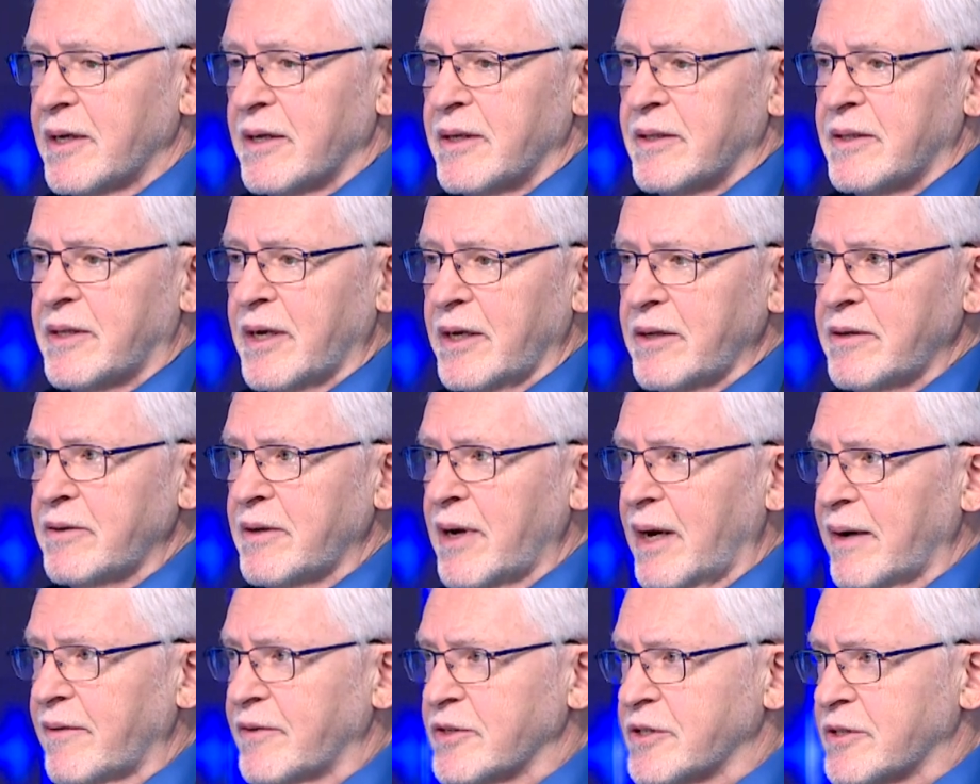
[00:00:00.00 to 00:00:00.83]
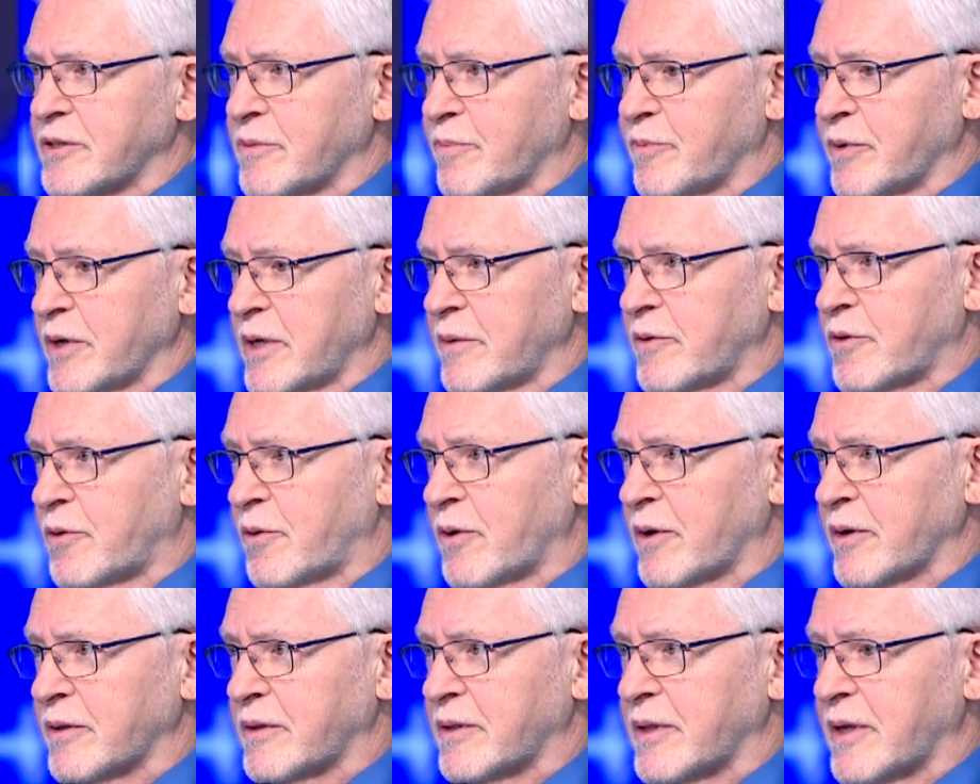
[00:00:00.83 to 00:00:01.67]
Then you have a Supreme
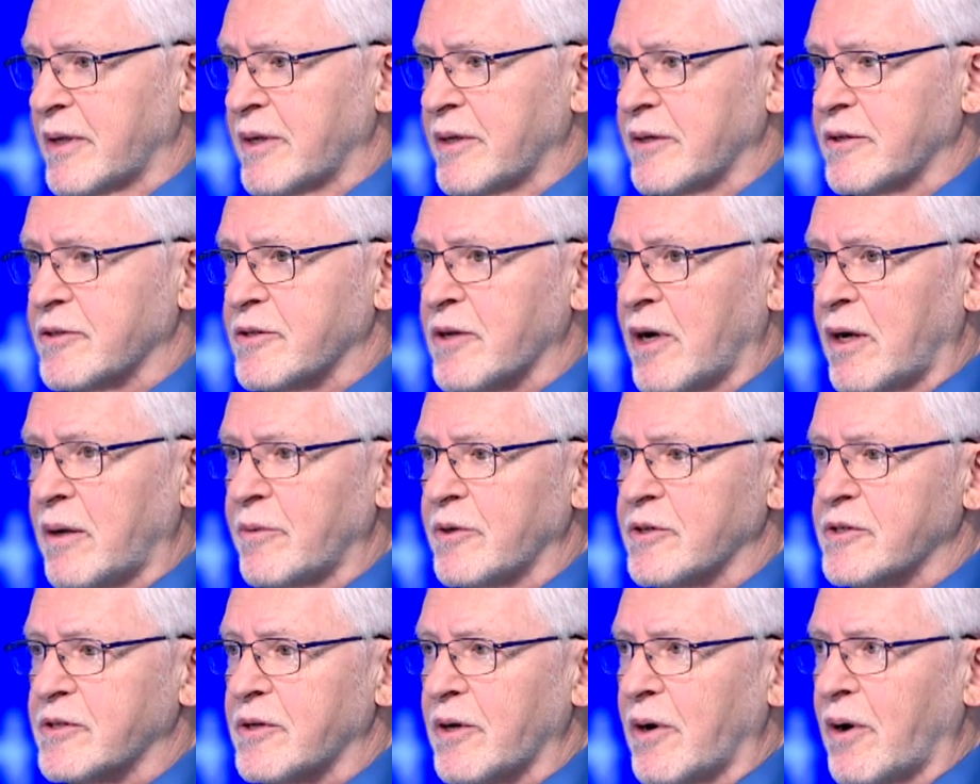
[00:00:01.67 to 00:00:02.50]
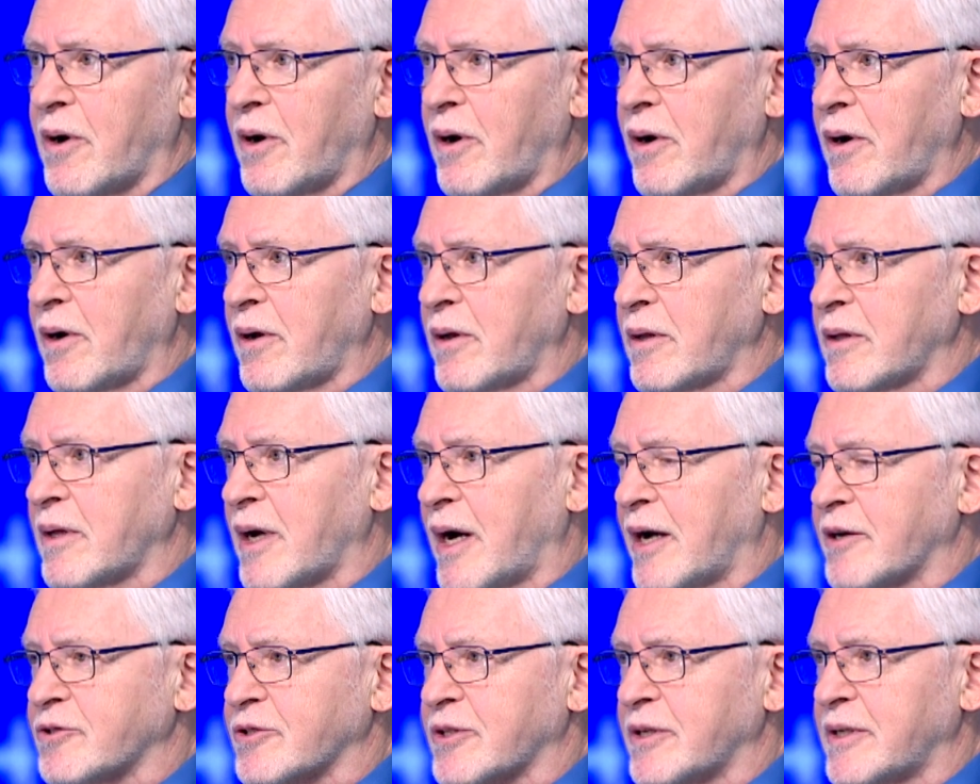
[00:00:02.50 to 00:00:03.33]
Court that is almost all
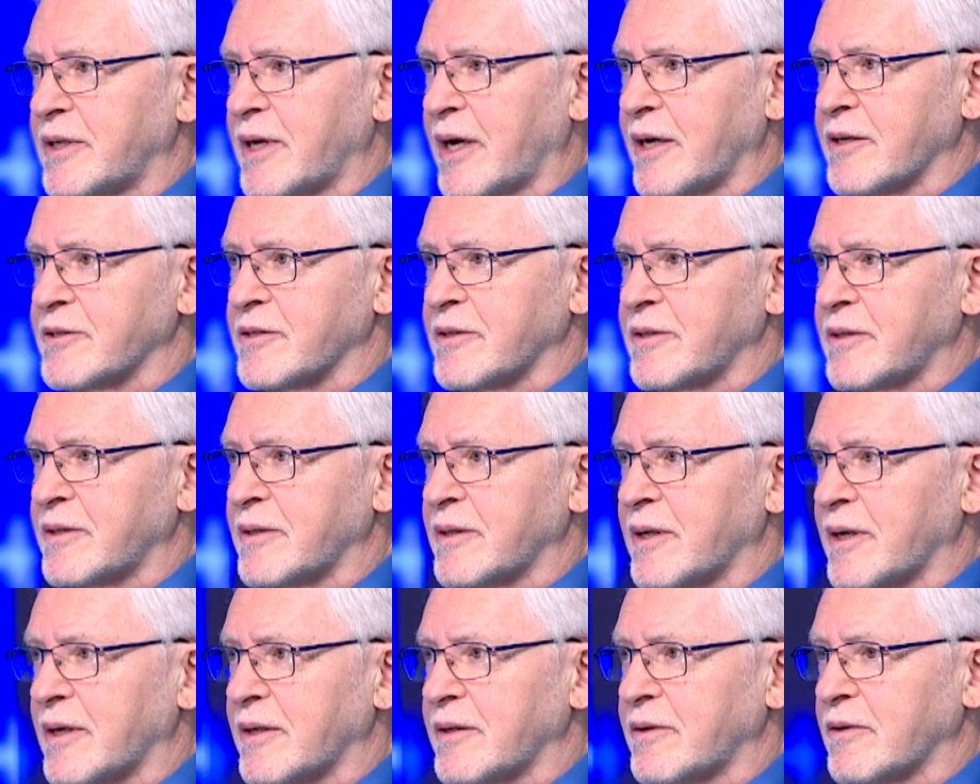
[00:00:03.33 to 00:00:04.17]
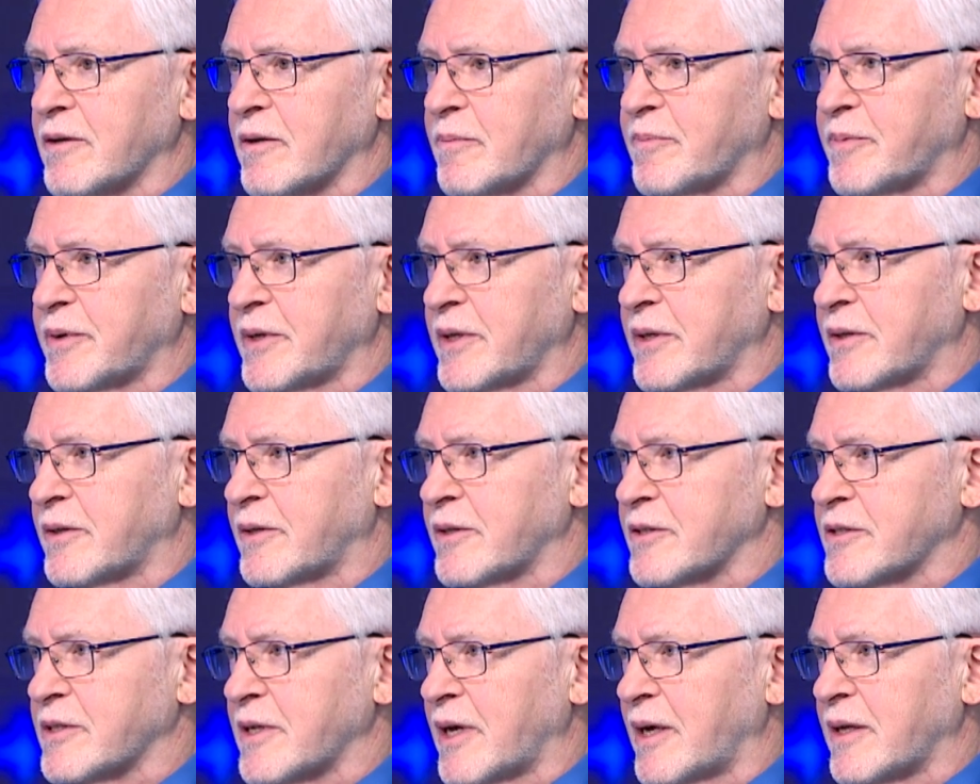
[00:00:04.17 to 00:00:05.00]
Ashkenazi, European
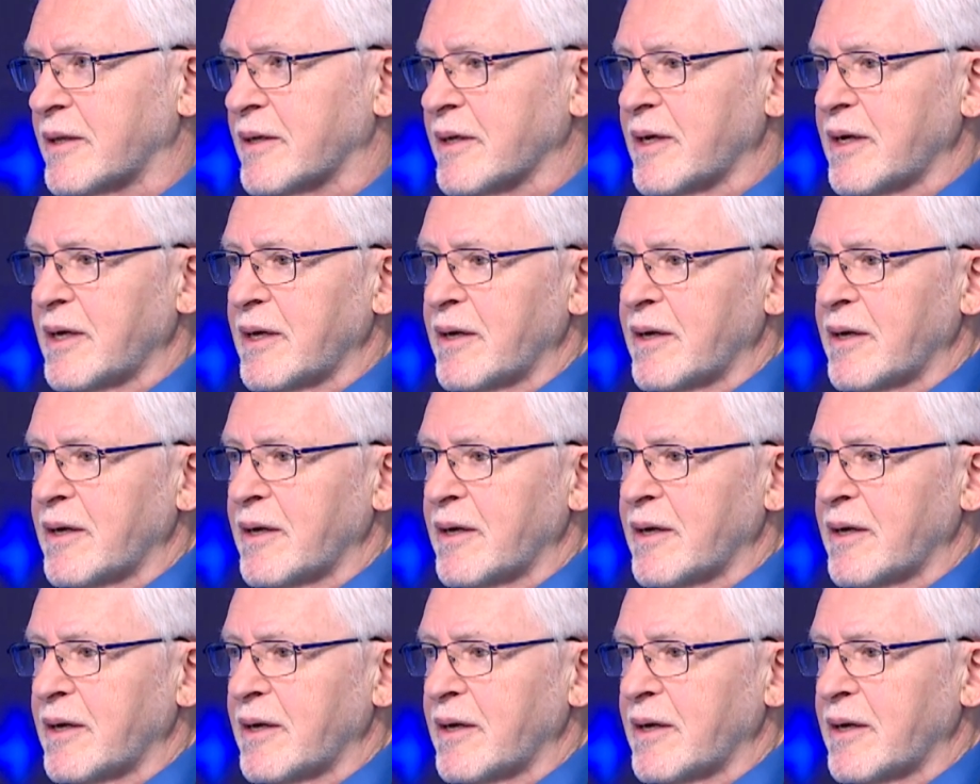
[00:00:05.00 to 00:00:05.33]
descent,